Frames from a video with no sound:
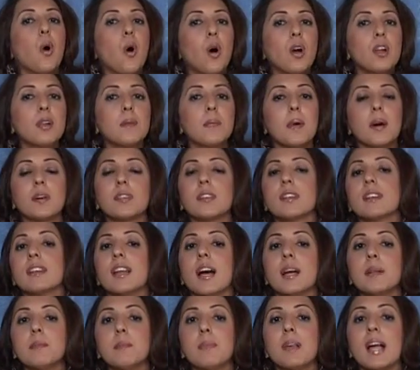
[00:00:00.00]
all about the
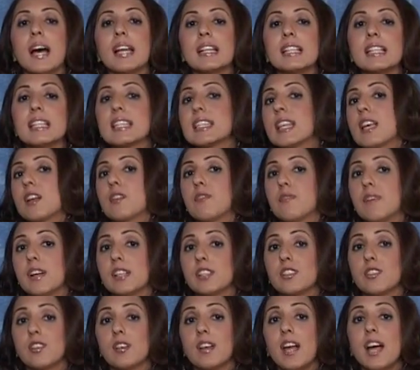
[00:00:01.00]
9 planets that
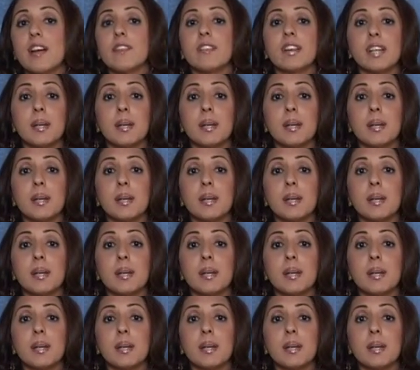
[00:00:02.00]
affect your life,